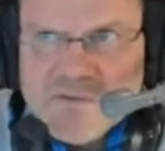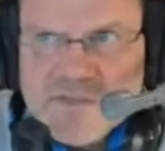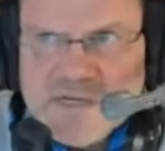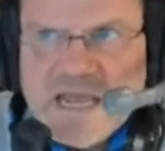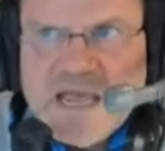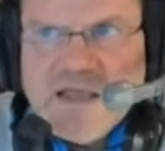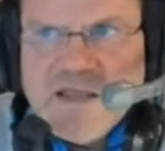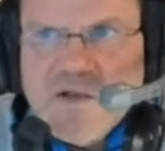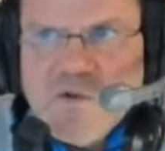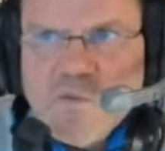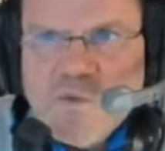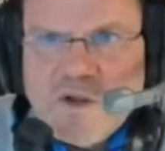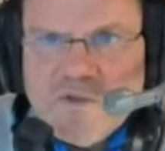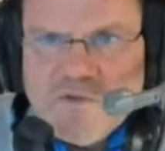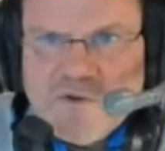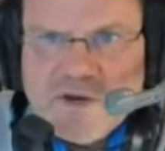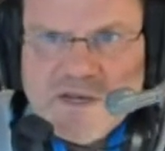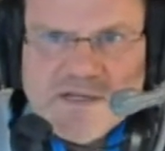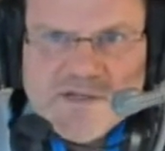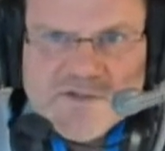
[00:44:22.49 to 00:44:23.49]
tell you
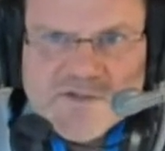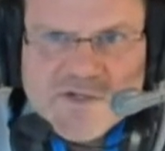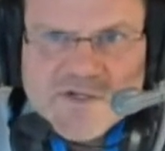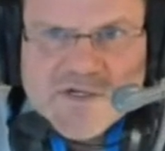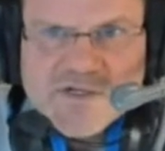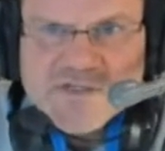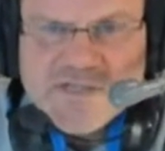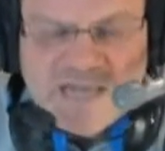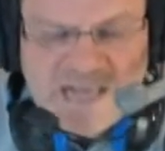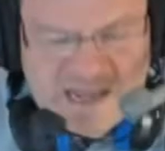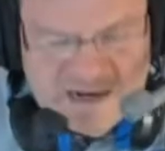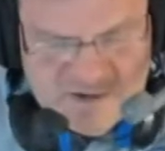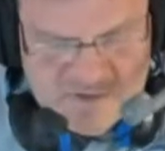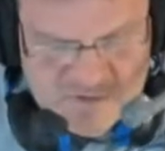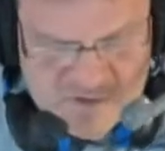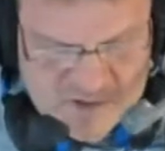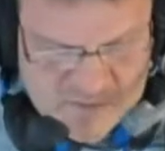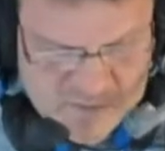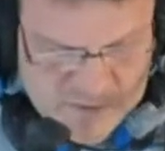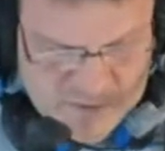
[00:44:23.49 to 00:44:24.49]
whether he's going to stay out of
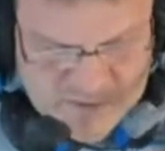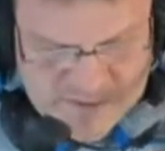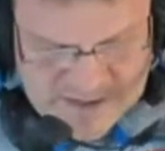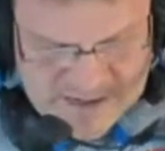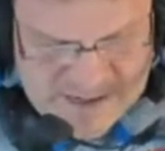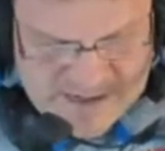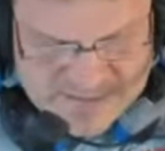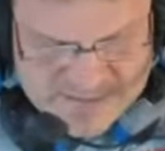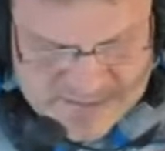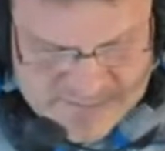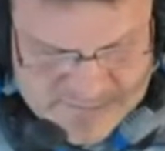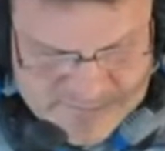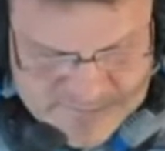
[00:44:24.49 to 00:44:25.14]
trouble or not.